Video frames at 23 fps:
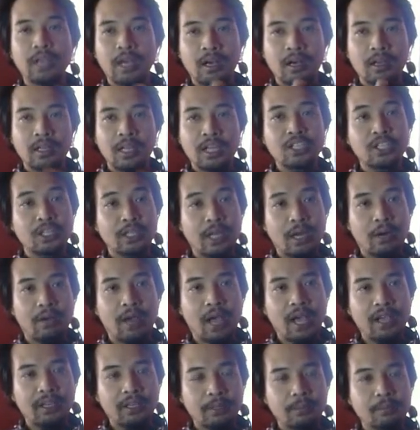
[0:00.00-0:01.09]
legendary
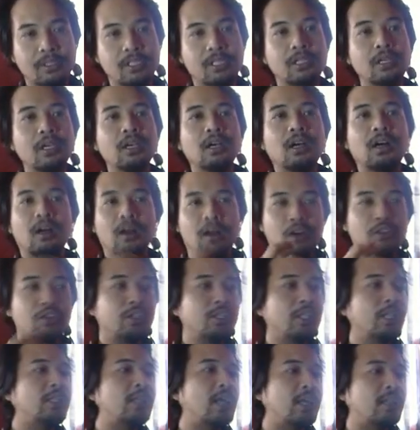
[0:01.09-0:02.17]
items. Other
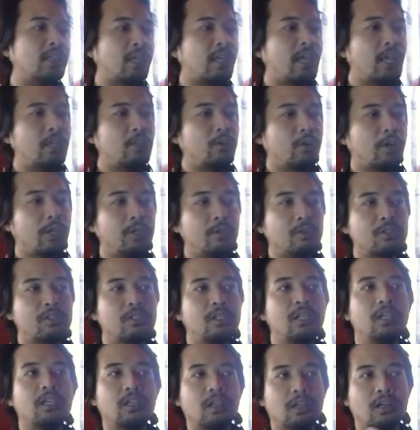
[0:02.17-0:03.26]
than that, again, you can use
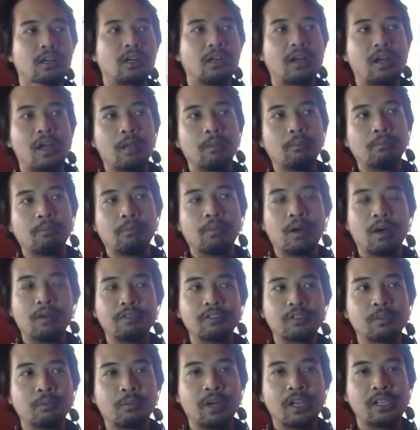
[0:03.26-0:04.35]
the crown
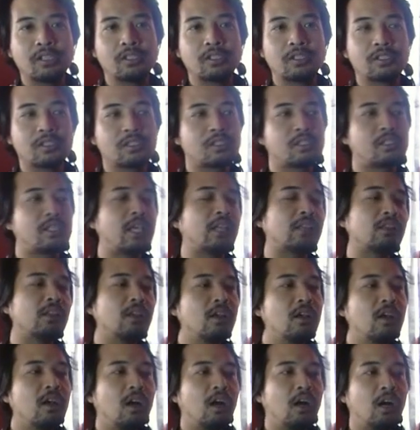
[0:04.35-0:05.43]
buffs bracers set
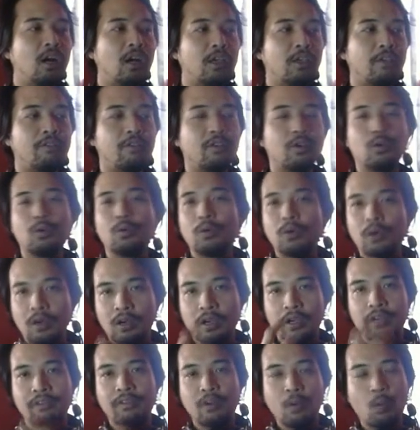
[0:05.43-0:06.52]
if you
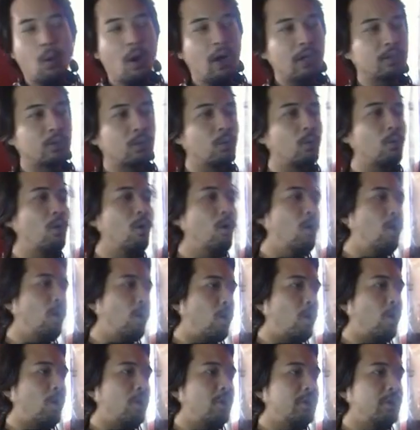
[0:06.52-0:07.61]
want to,
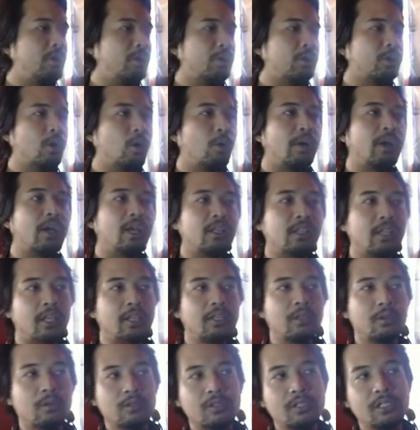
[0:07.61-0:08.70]
or you could go ahead
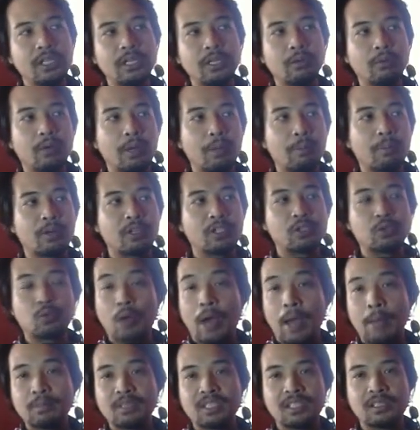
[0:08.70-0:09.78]
and use the Reaper's
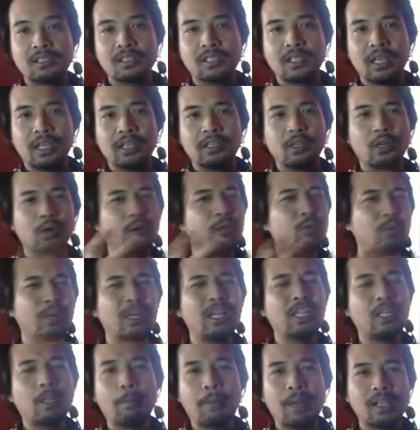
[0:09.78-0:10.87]
wraps instead. It
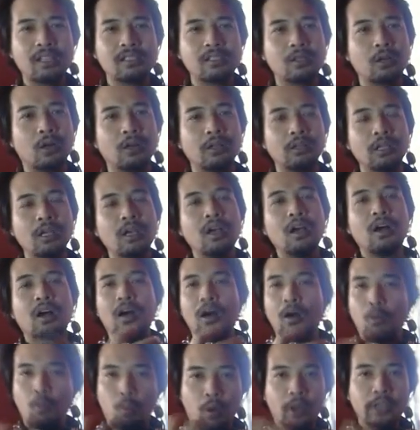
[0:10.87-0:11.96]
really depends on
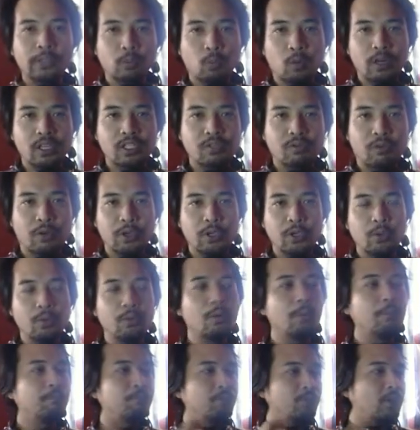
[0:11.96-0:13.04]
what works for
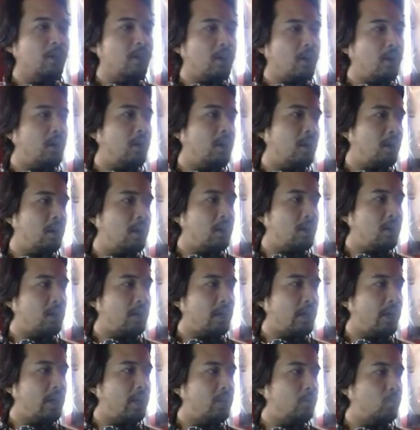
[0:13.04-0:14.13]
you
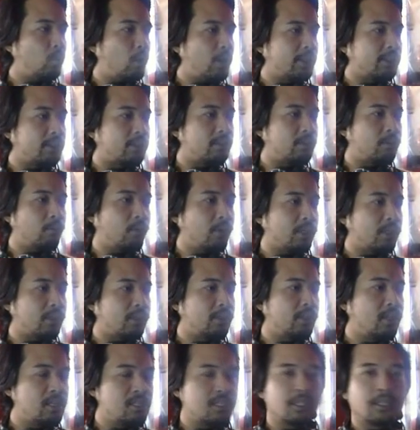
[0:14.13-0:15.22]
and what
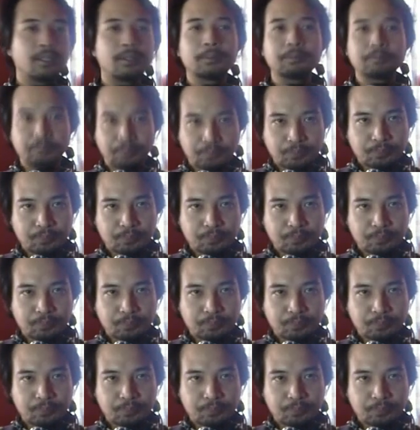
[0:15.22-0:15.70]
doesn't.